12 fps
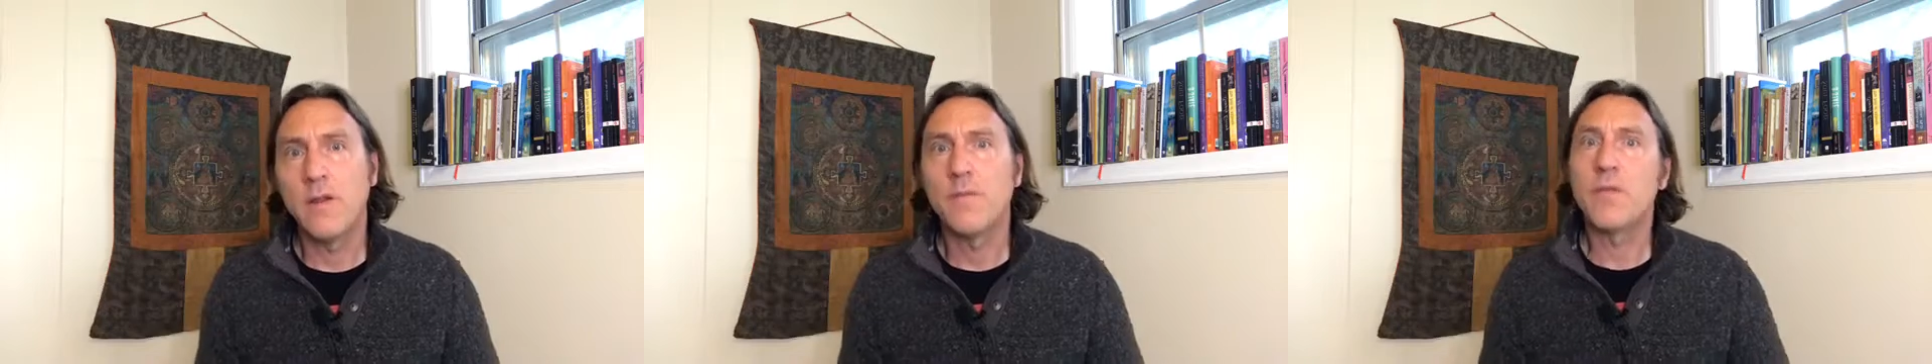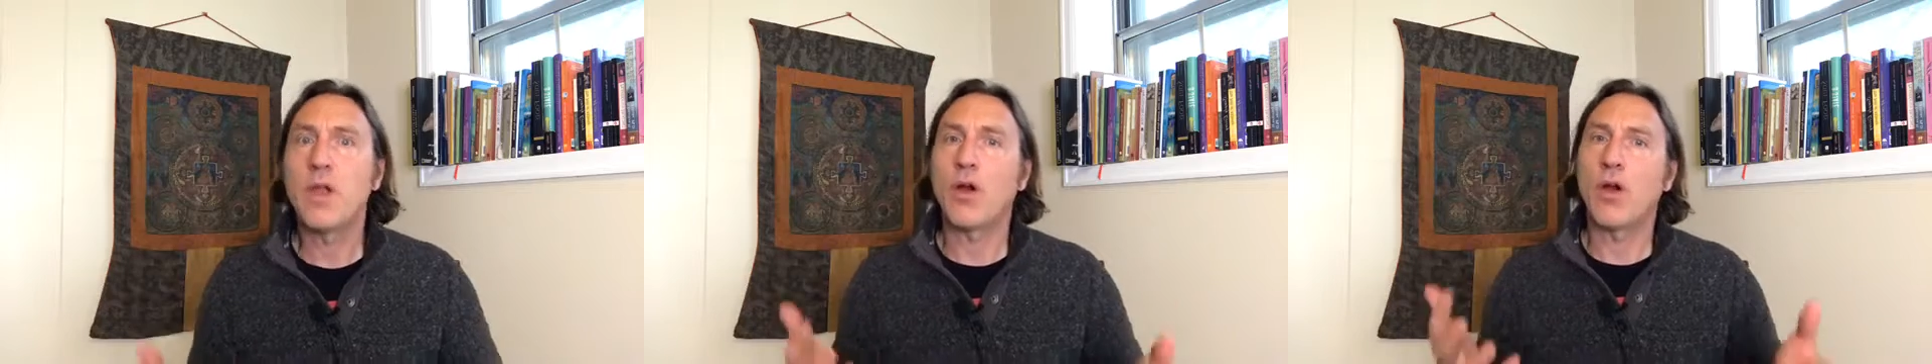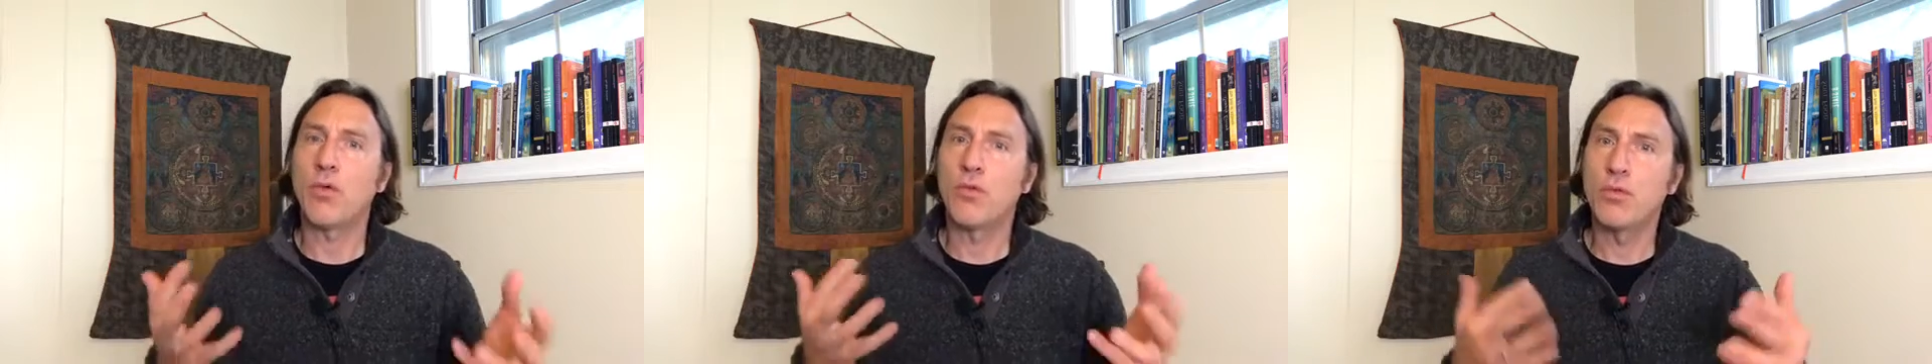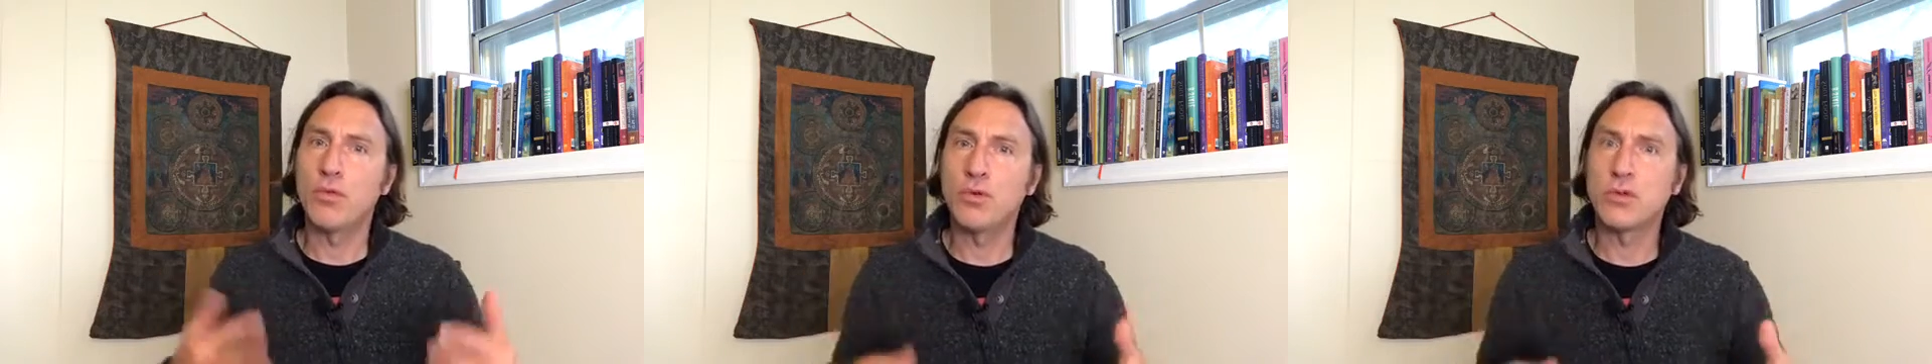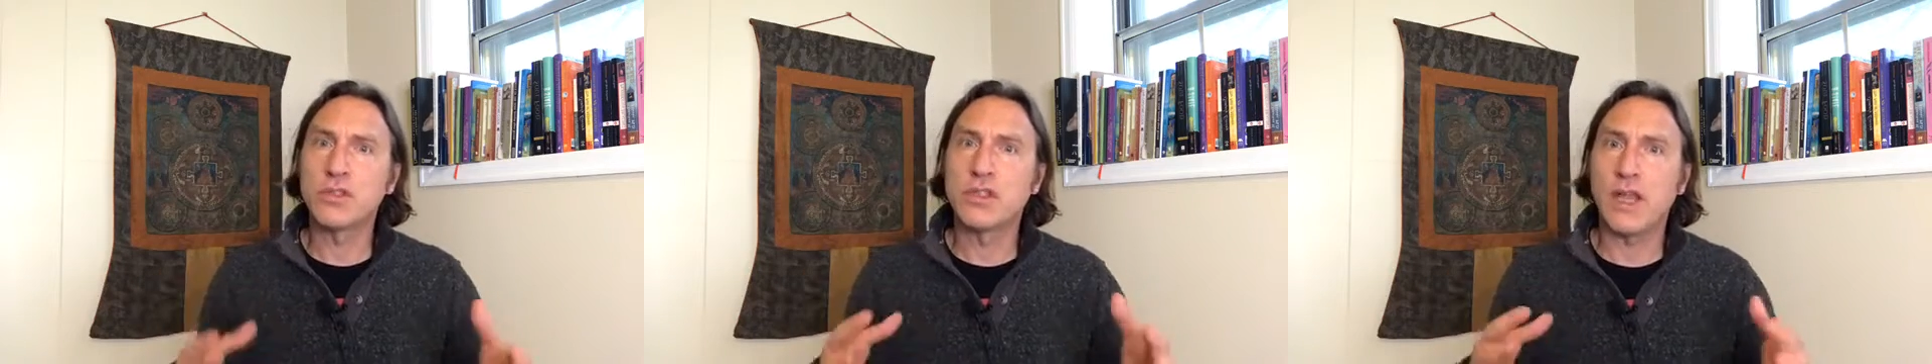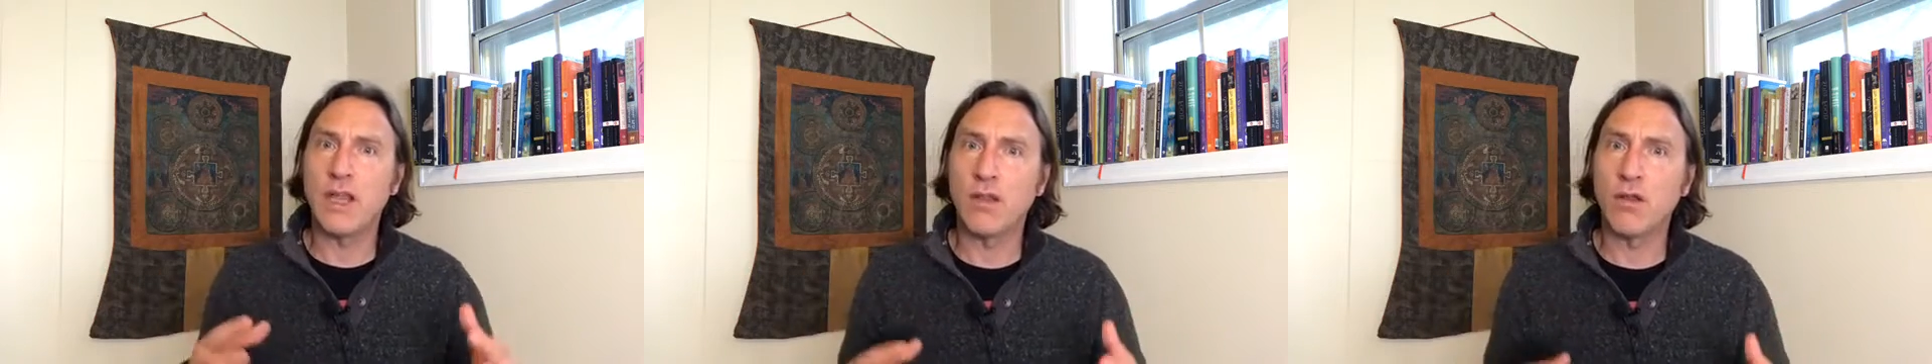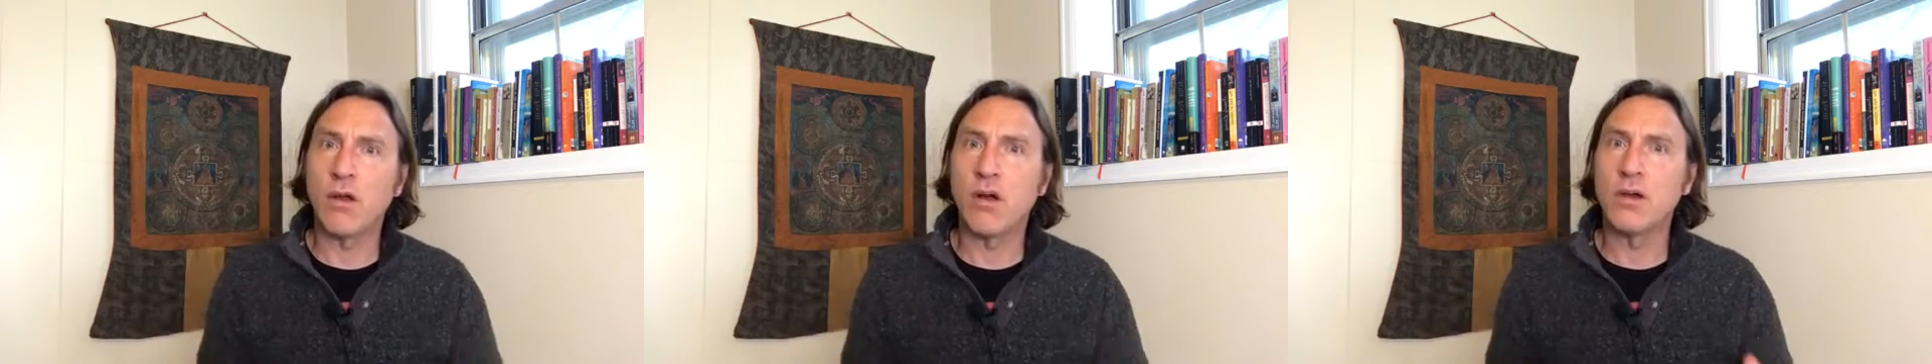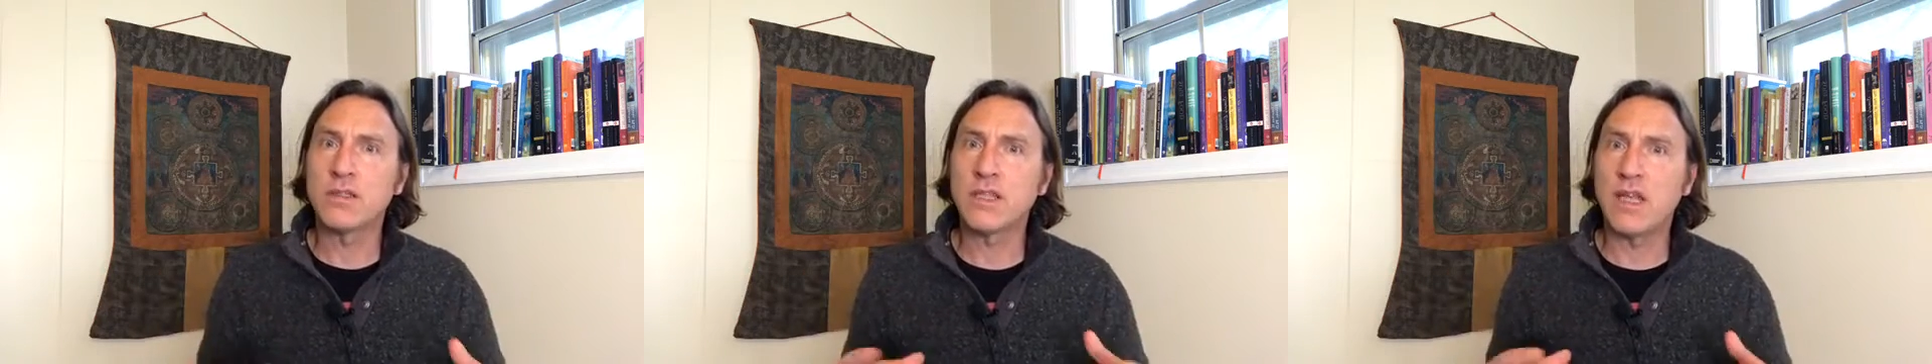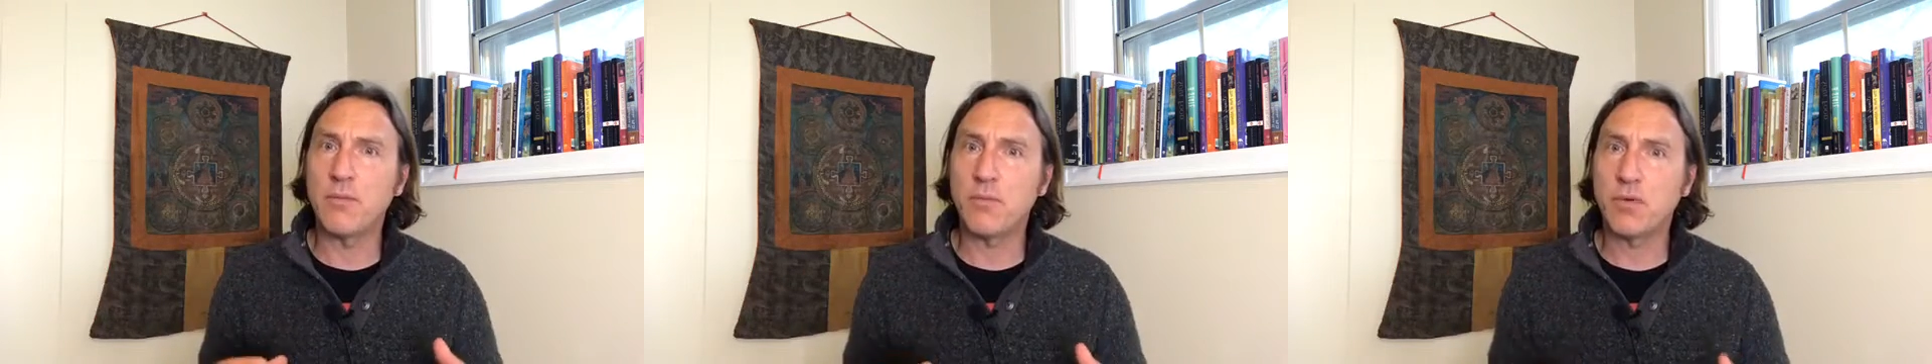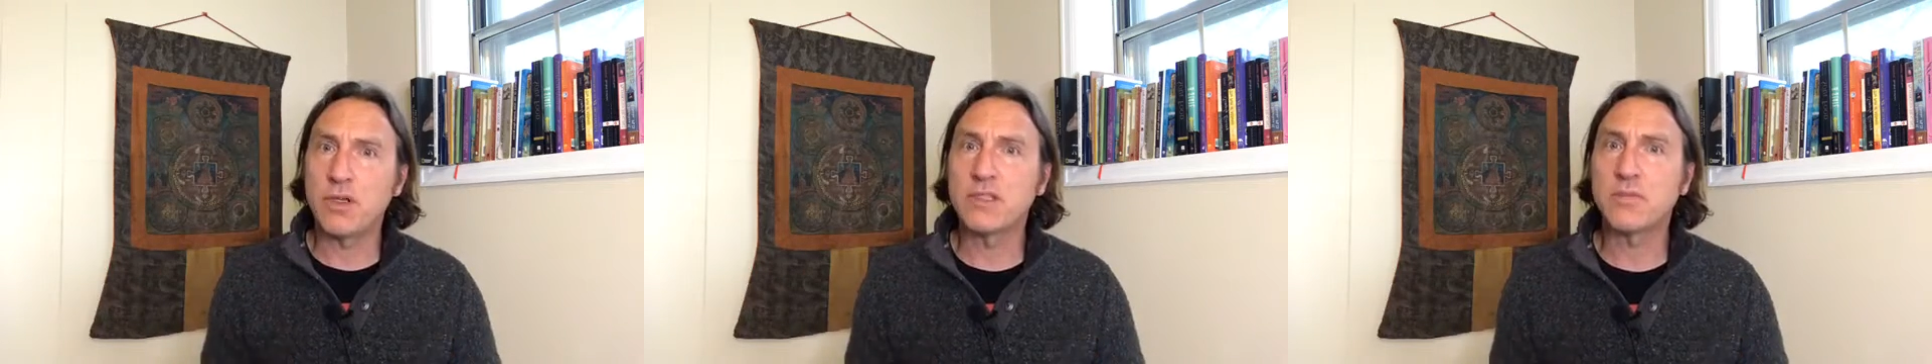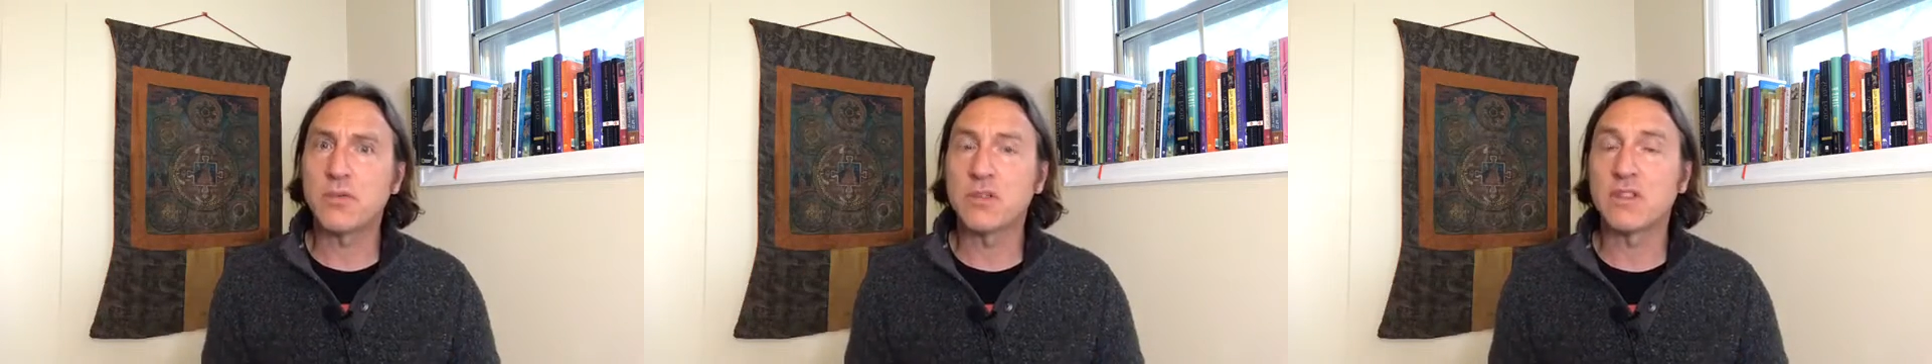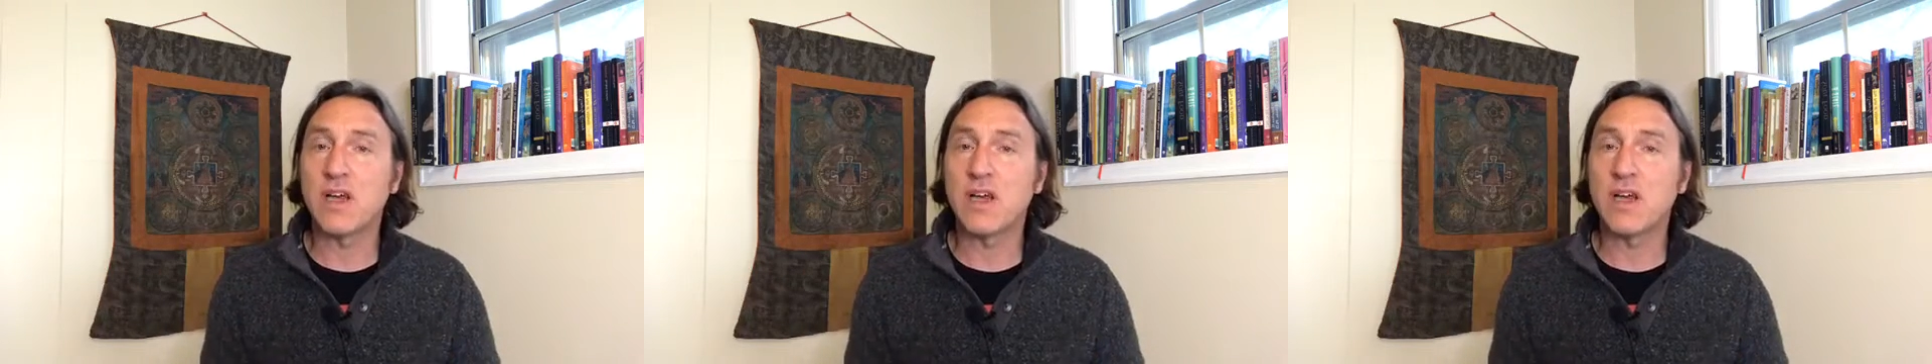There are rules and laws and principles